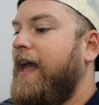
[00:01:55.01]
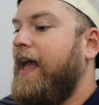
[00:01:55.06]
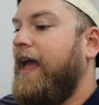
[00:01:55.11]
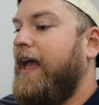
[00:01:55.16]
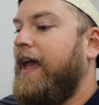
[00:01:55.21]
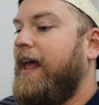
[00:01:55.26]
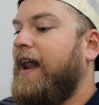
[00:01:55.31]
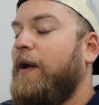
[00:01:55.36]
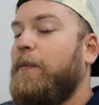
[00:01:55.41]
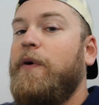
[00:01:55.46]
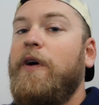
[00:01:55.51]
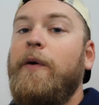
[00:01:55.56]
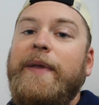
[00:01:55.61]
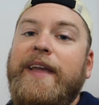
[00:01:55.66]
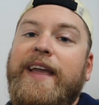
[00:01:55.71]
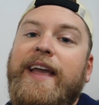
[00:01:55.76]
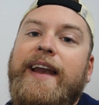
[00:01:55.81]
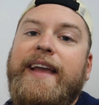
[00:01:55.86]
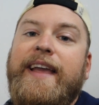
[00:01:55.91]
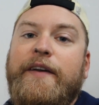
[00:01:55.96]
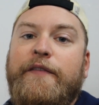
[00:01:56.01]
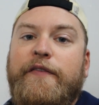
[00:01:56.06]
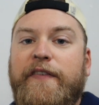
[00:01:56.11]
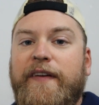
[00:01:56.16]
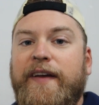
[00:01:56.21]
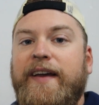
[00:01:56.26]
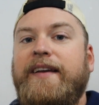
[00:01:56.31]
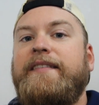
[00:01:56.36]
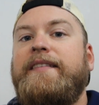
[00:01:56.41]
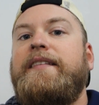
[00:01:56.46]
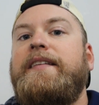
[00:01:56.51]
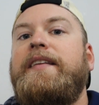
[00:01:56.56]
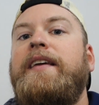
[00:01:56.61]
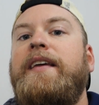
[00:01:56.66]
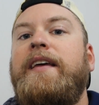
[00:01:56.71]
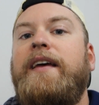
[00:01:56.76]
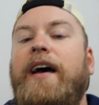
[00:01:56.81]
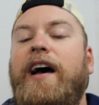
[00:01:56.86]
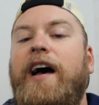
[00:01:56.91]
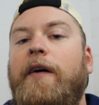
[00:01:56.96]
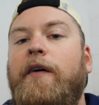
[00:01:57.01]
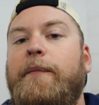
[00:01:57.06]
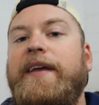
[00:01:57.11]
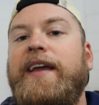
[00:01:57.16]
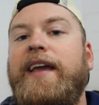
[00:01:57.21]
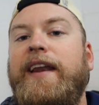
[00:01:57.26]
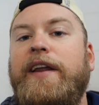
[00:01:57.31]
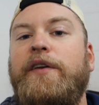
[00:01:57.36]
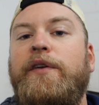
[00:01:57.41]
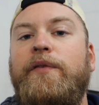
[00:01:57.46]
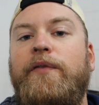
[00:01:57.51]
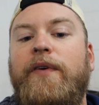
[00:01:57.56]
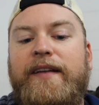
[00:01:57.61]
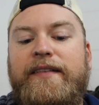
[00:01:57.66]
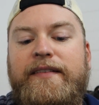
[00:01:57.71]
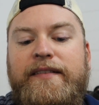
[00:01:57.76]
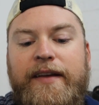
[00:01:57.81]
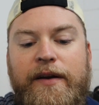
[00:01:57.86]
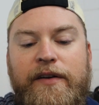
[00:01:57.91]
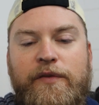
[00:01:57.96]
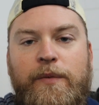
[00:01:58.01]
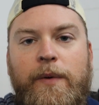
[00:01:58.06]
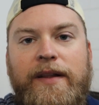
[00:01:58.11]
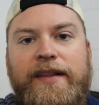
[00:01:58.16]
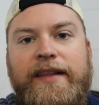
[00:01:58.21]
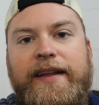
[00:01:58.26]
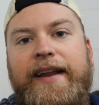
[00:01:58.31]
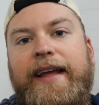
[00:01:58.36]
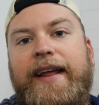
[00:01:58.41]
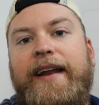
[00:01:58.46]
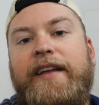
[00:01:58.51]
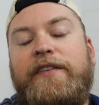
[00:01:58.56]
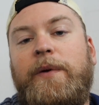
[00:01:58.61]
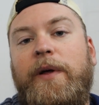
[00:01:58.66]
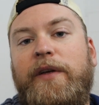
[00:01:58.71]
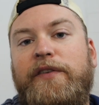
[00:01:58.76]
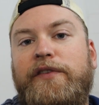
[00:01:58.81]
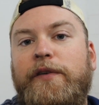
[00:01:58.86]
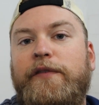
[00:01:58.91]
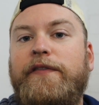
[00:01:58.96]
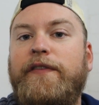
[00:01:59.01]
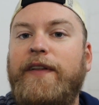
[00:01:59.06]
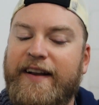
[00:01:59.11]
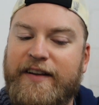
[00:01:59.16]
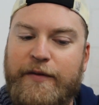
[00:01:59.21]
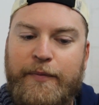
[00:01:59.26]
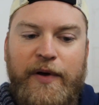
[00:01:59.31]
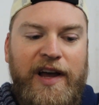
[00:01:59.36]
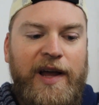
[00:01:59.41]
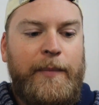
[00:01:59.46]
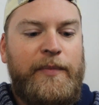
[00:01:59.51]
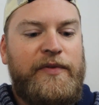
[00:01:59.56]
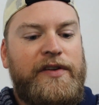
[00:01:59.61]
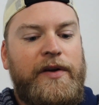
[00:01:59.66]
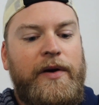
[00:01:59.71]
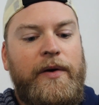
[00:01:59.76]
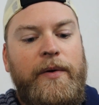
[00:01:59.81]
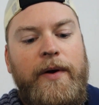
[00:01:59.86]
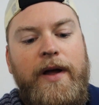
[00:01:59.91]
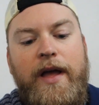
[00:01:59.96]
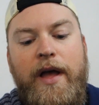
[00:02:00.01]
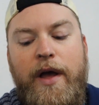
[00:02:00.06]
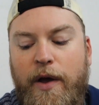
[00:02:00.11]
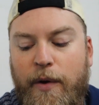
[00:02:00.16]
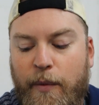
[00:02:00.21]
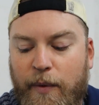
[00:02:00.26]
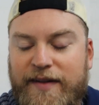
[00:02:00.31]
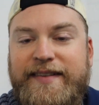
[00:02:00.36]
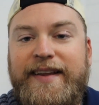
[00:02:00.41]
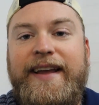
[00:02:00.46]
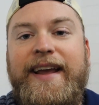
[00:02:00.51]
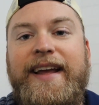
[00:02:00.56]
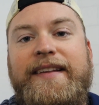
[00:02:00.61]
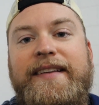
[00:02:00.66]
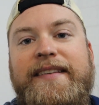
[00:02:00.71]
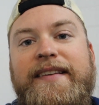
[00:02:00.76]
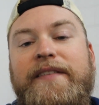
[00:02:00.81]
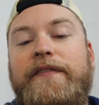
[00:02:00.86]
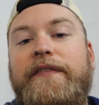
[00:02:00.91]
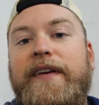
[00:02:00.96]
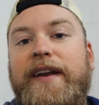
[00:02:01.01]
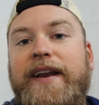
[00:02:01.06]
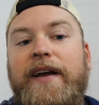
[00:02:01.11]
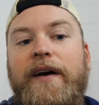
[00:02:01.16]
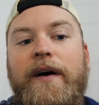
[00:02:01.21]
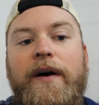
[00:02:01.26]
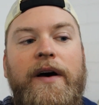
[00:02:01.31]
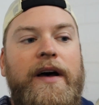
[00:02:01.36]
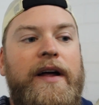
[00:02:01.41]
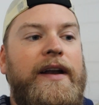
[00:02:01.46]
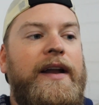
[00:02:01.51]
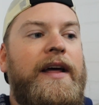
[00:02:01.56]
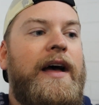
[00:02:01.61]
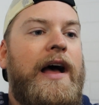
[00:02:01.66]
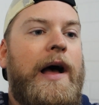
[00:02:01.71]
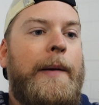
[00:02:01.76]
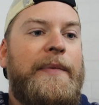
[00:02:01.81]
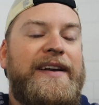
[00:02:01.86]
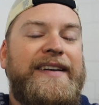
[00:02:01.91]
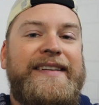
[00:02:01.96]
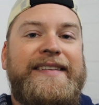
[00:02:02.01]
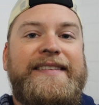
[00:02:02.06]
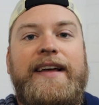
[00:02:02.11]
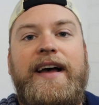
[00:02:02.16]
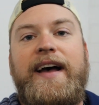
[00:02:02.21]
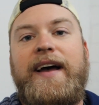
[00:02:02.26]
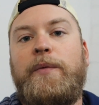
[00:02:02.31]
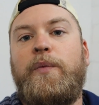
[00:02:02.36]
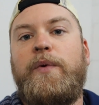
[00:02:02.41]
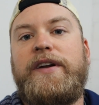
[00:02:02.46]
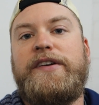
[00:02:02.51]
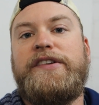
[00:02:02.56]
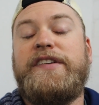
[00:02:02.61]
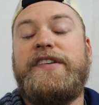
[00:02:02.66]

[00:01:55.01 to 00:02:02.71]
And I will be getting it fixed. I'll be getting new resonators welded in as well as new flex pipes. So once I get this Invidia on, I'm gonna decide which